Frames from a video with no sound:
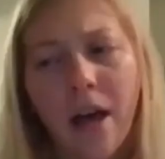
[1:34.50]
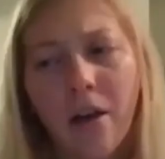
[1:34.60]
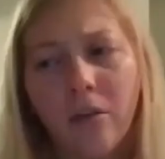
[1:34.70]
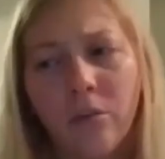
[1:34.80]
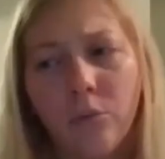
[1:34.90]

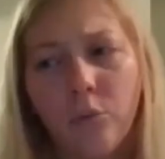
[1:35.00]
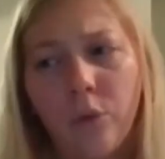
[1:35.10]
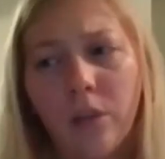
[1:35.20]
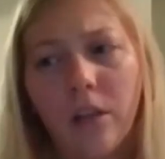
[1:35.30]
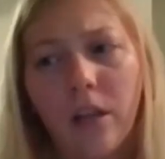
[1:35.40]
how
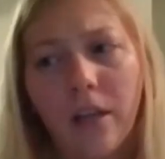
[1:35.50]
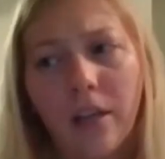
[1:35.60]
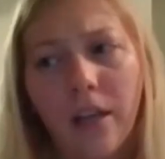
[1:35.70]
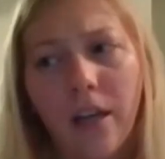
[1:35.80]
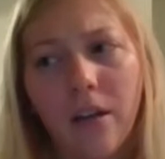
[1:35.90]
we'll look
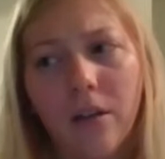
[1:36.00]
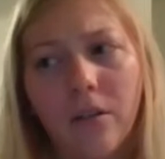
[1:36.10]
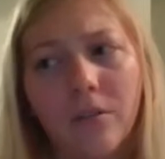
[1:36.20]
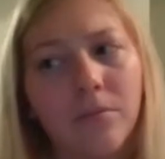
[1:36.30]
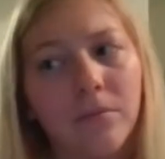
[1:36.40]
in
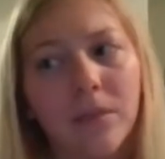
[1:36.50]
a